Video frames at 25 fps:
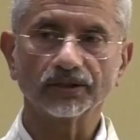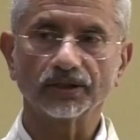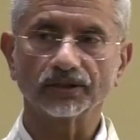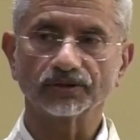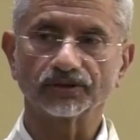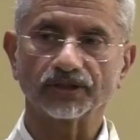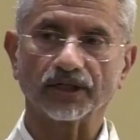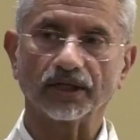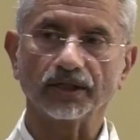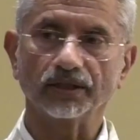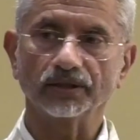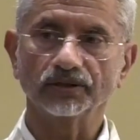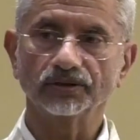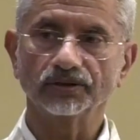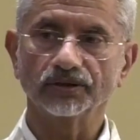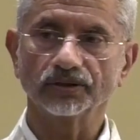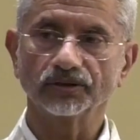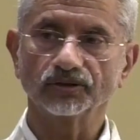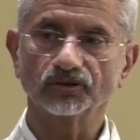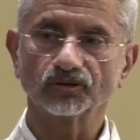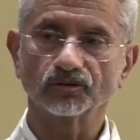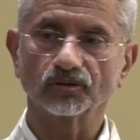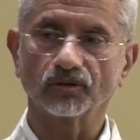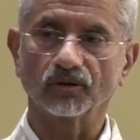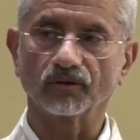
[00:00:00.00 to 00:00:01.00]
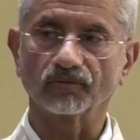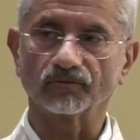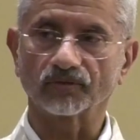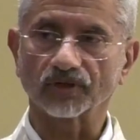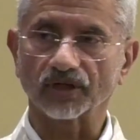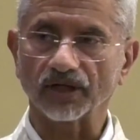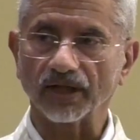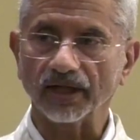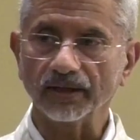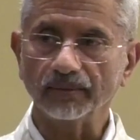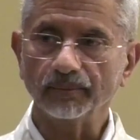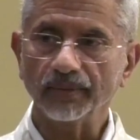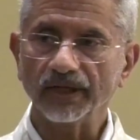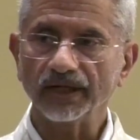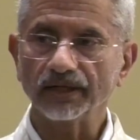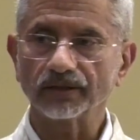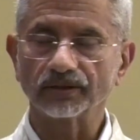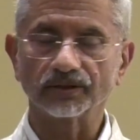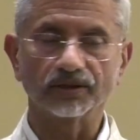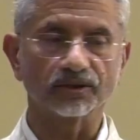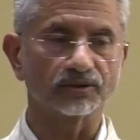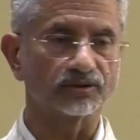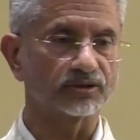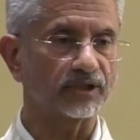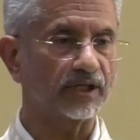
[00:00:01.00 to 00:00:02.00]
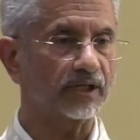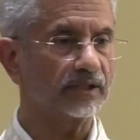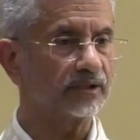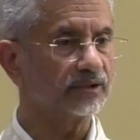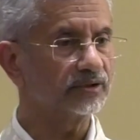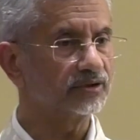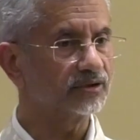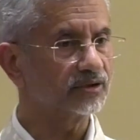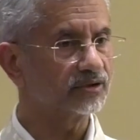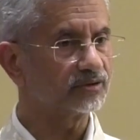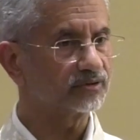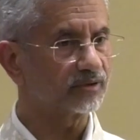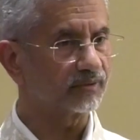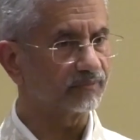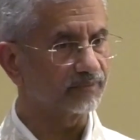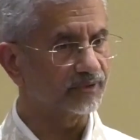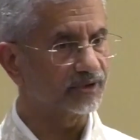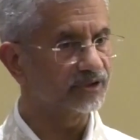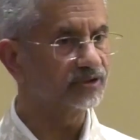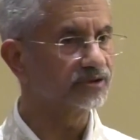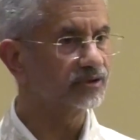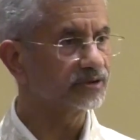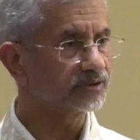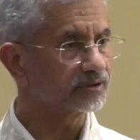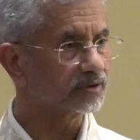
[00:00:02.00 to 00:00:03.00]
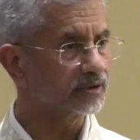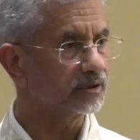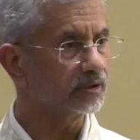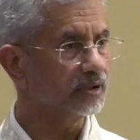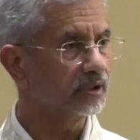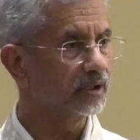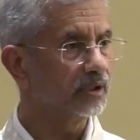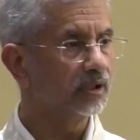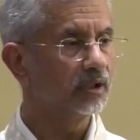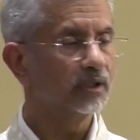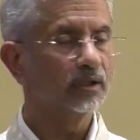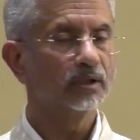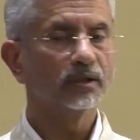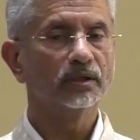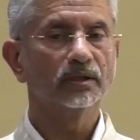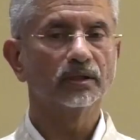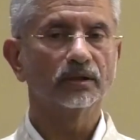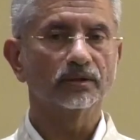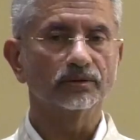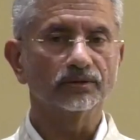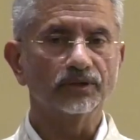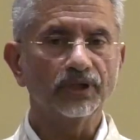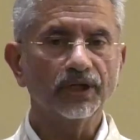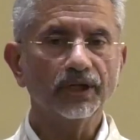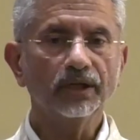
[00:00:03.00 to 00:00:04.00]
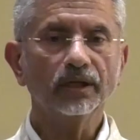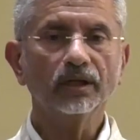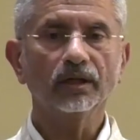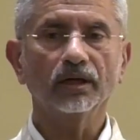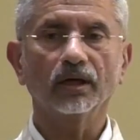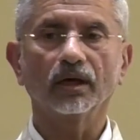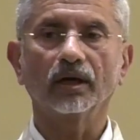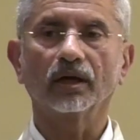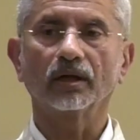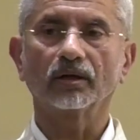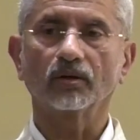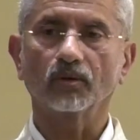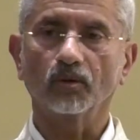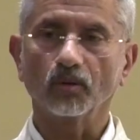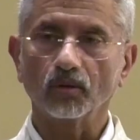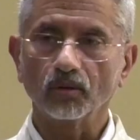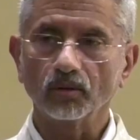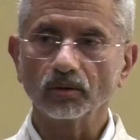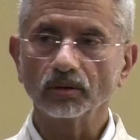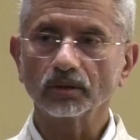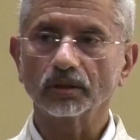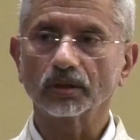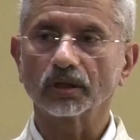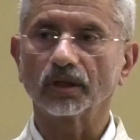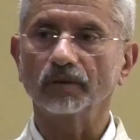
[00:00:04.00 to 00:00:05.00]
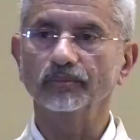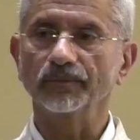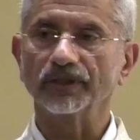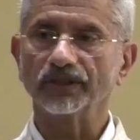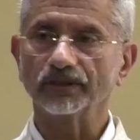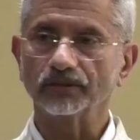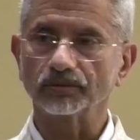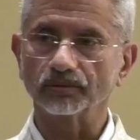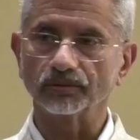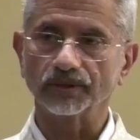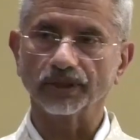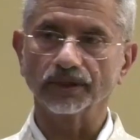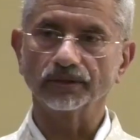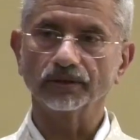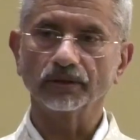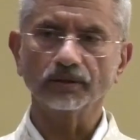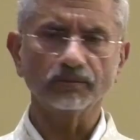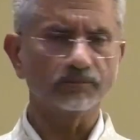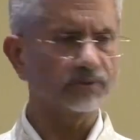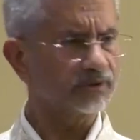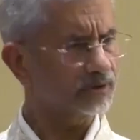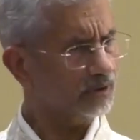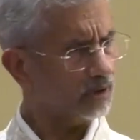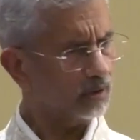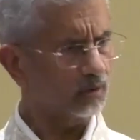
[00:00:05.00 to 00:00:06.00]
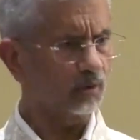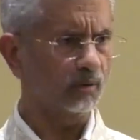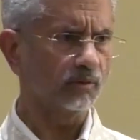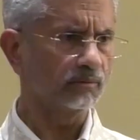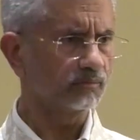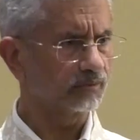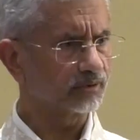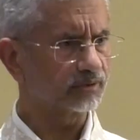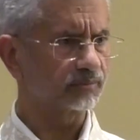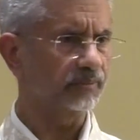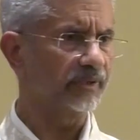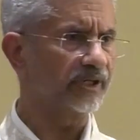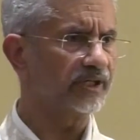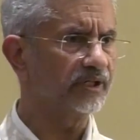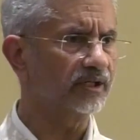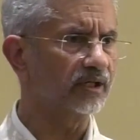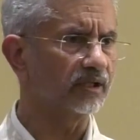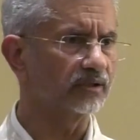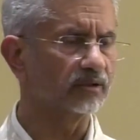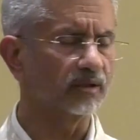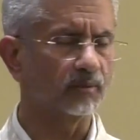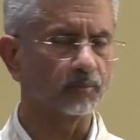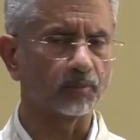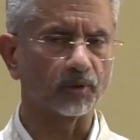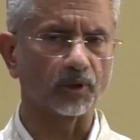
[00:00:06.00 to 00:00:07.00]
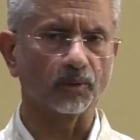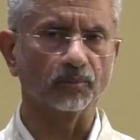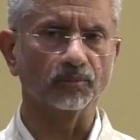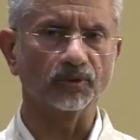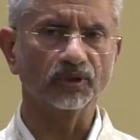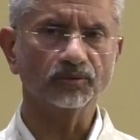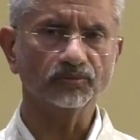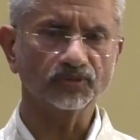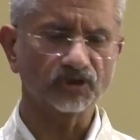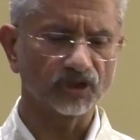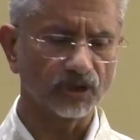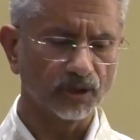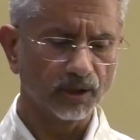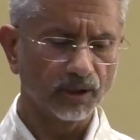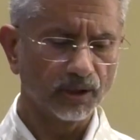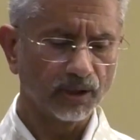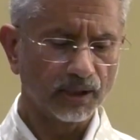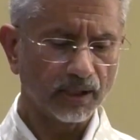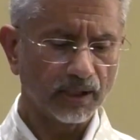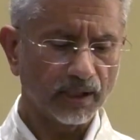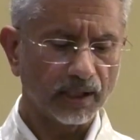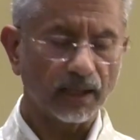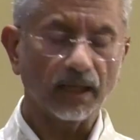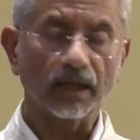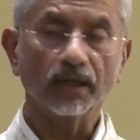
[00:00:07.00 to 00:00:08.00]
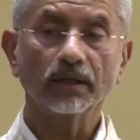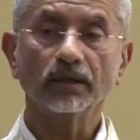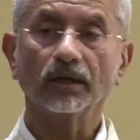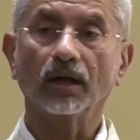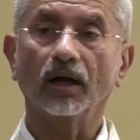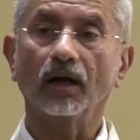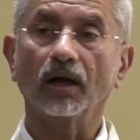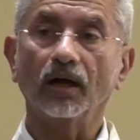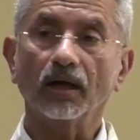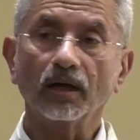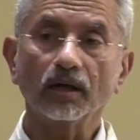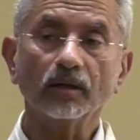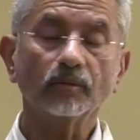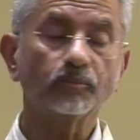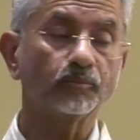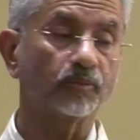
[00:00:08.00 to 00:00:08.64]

the challenges of climate, the challenges of digital, they are all coming together along with many other problems. And our